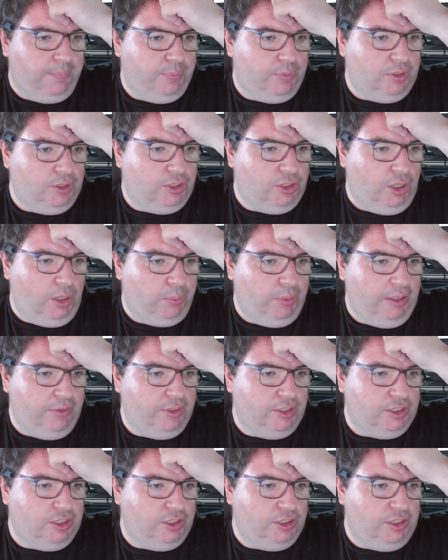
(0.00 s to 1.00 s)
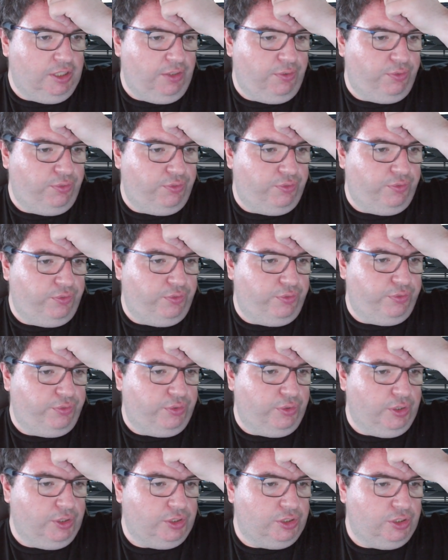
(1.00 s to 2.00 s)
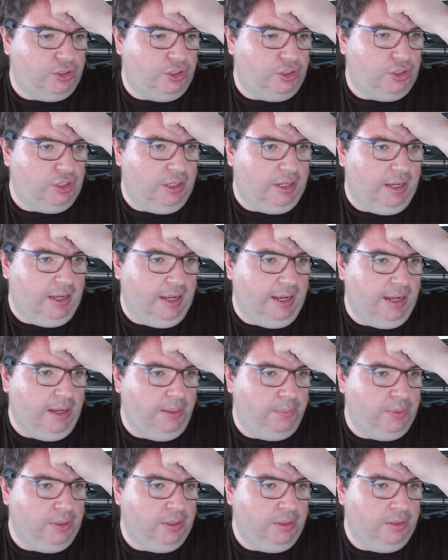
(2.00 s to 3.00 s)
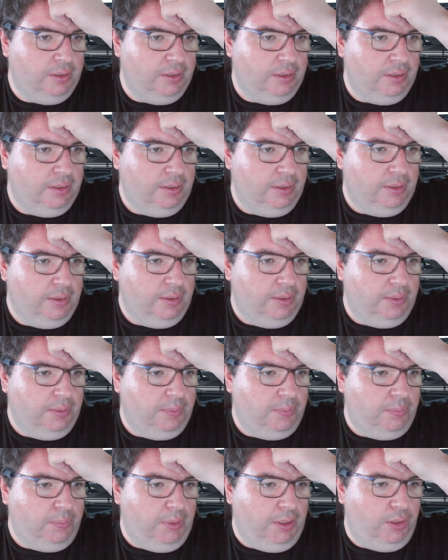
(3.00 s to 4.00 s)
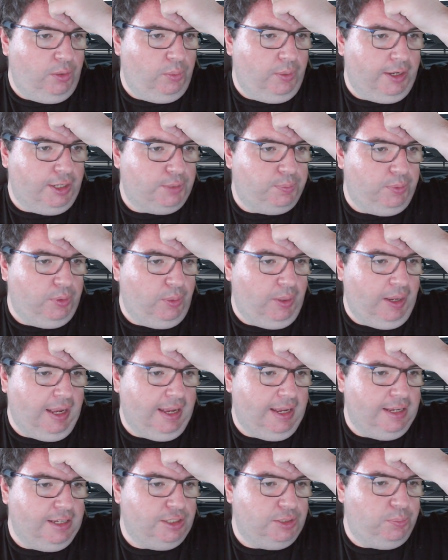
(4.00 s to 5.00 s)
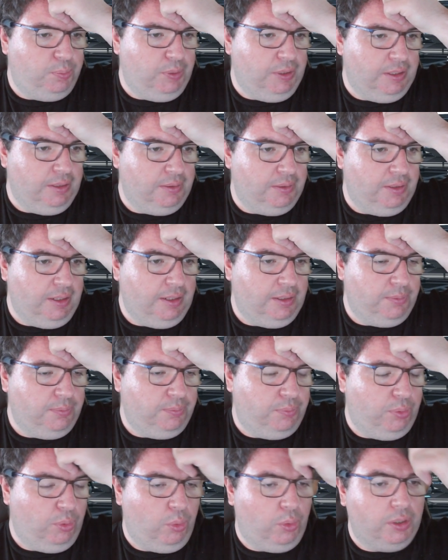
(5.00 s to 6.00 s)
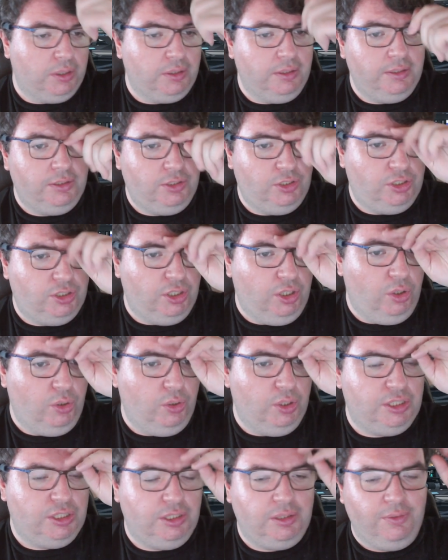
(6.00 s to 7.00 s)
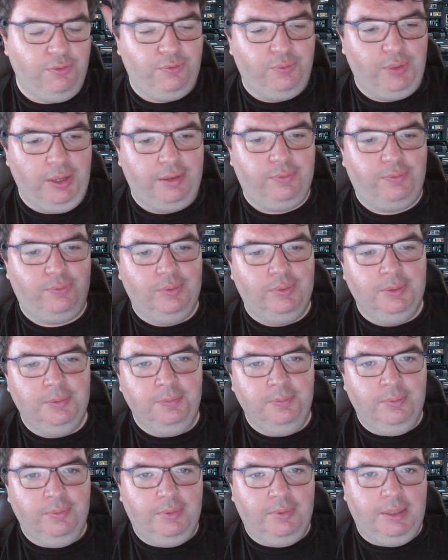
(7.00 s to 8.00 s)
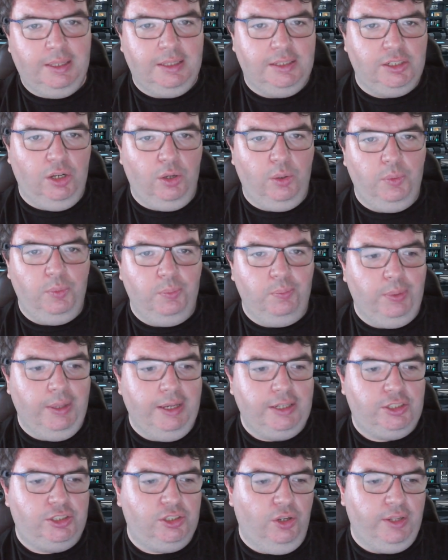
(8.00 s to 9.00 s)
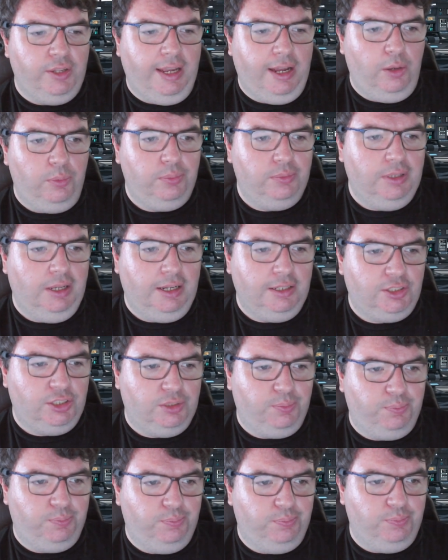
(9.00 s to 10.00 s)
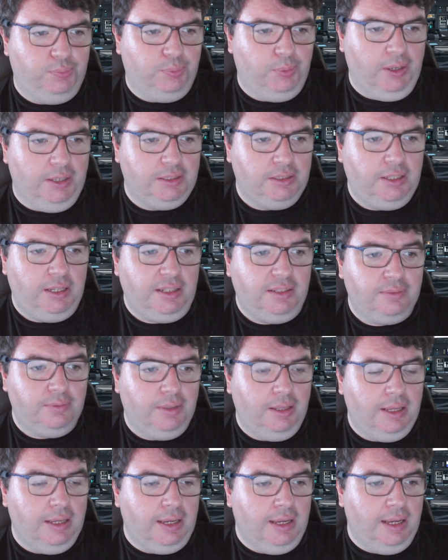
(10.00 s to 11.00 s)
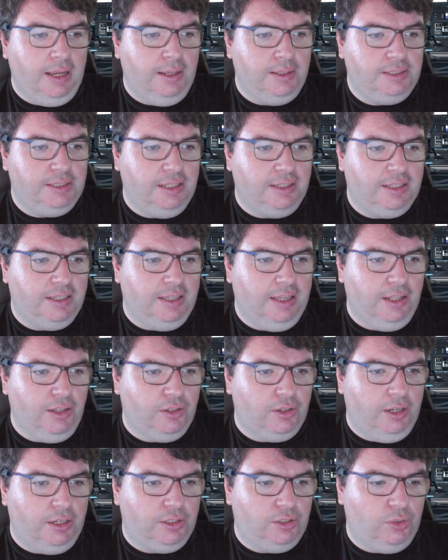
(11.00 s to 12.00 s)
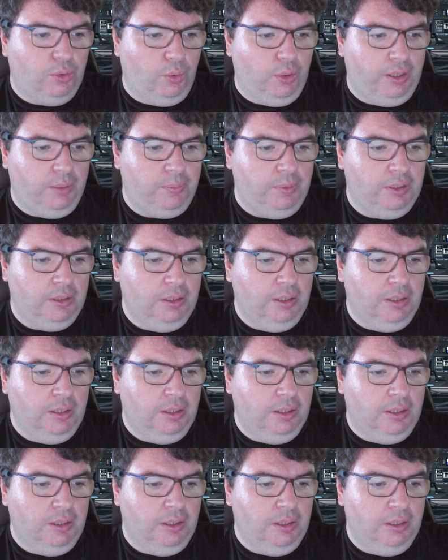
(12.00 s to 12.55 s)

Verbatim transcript: so I believe this is the first time Miku Expo has been in Portland. So this is the like, so place sold out. Not surprisingly, uh, it's at the Keller Auditorium,